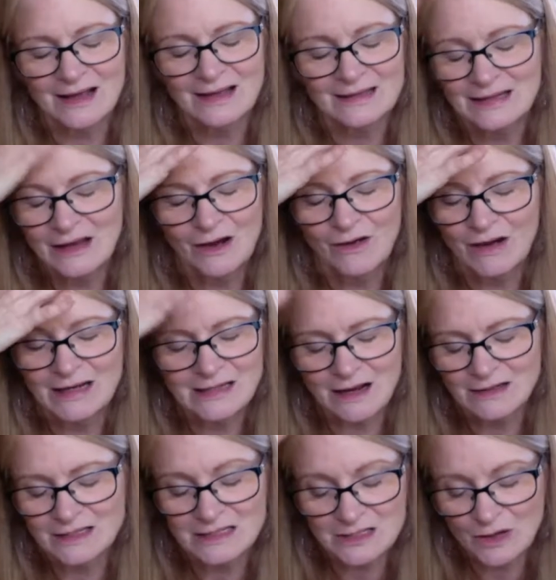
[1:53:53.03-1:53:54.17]
I
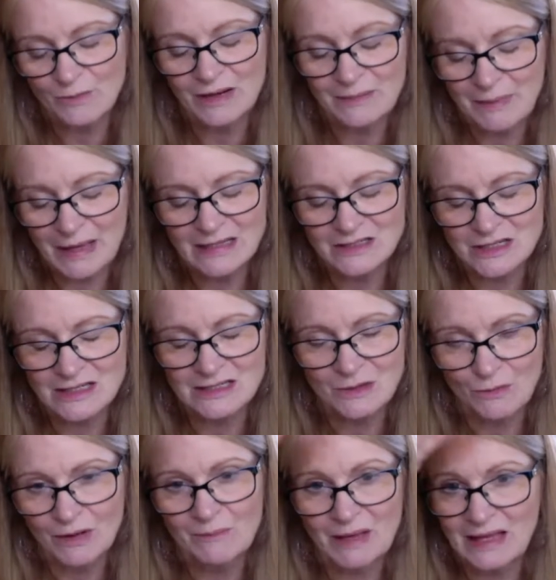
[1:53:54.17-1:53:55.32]
talked to so many patients. I
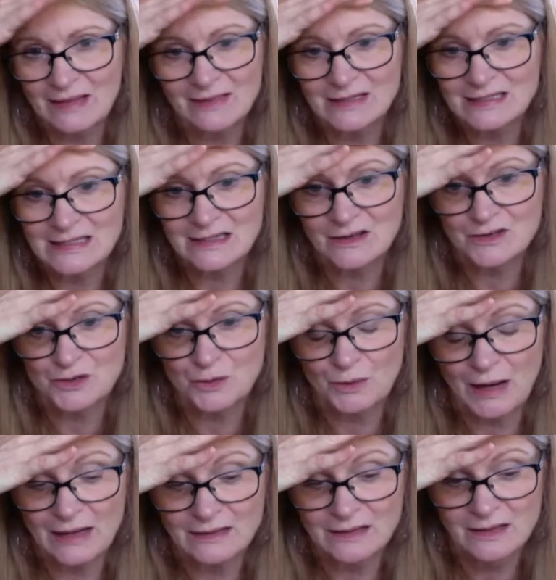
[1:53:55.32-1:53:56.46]
want to get the details
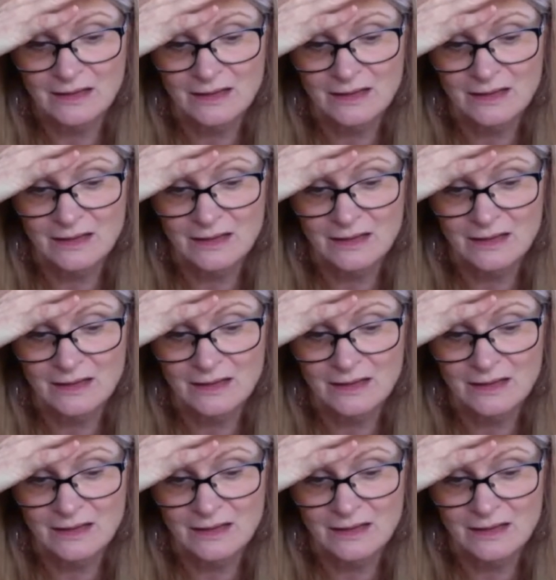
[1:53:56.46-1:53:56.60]
correct.